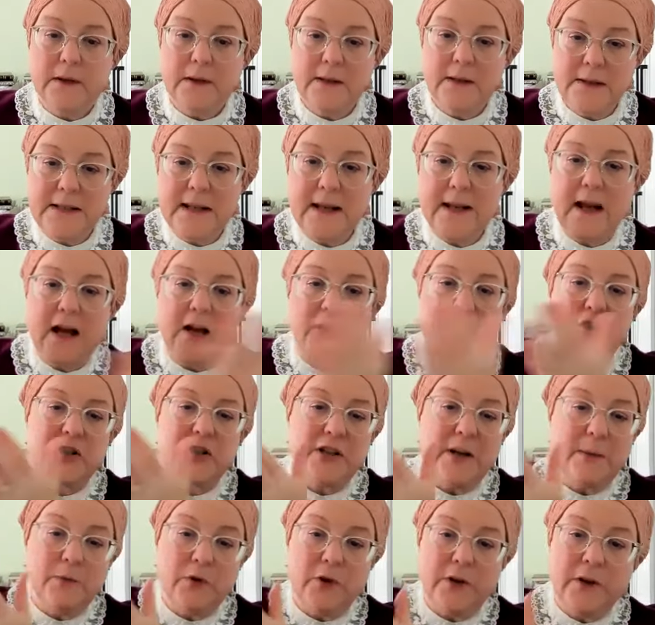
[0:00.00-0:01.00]
to say,
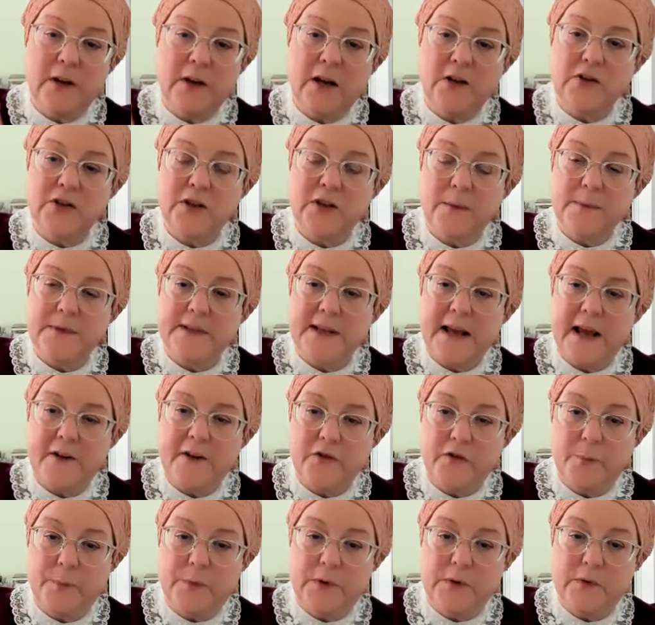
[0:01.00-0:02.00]
Hashem, look at Hashem's
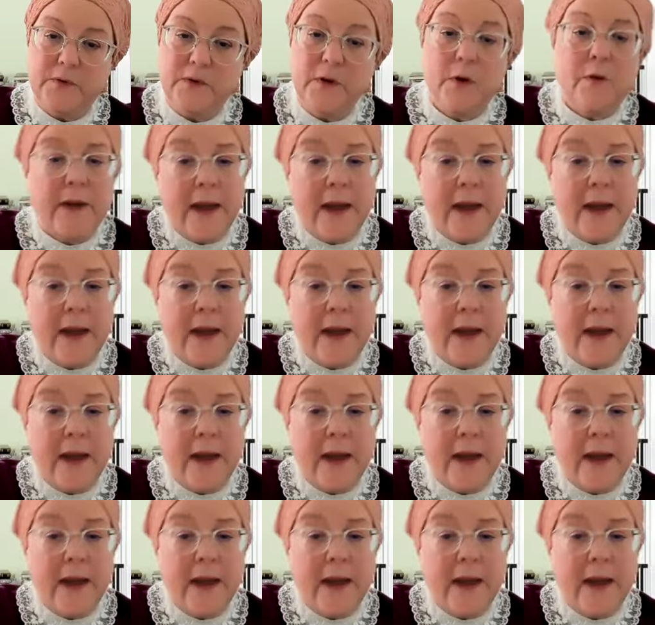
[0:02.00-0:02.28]
attributes.